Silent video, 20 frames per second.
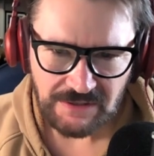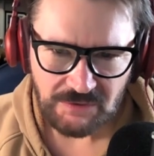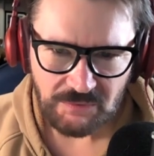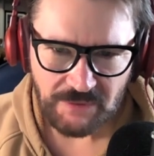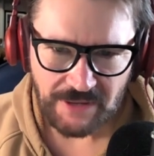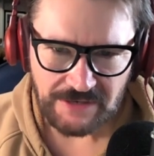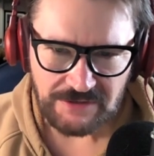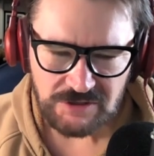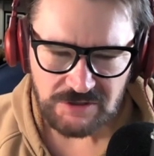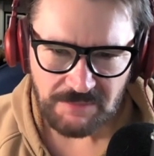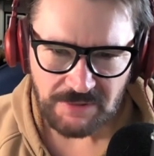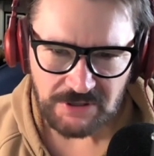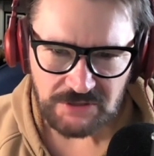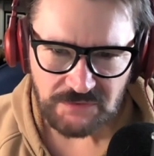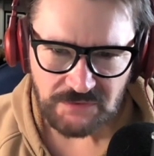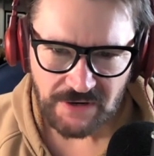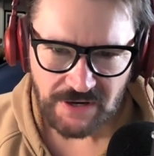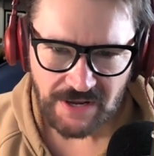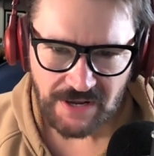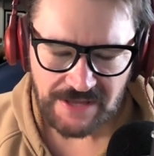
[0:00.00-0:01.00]
We had so much
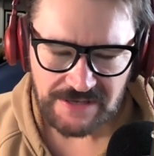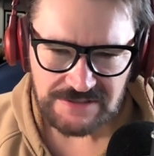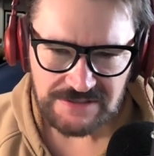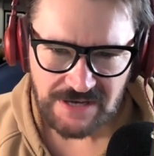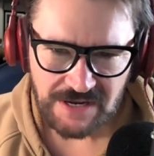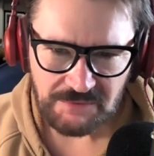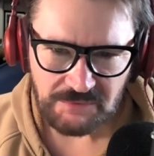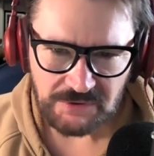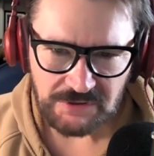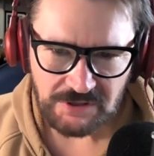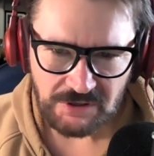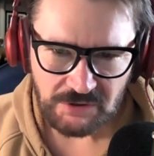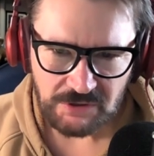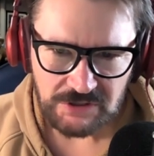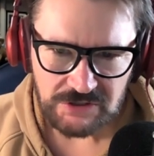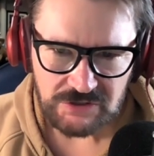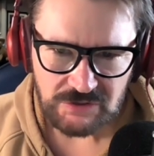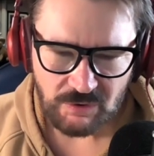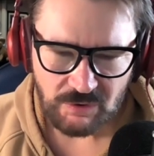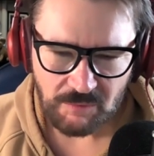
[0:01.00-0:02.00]
fun last night with Tony
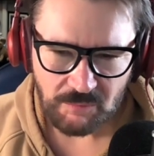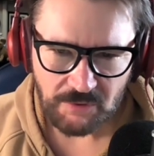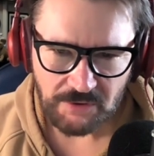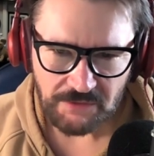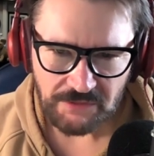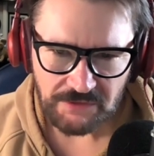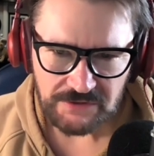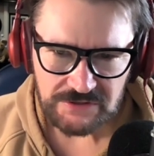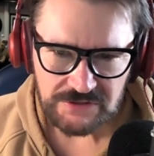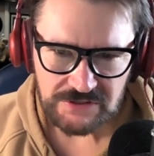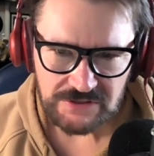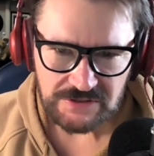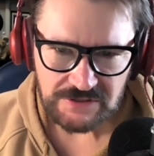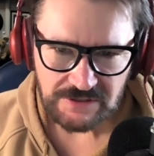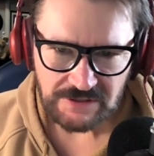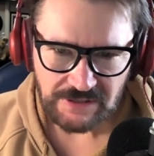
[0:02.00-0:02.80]
Storm with us,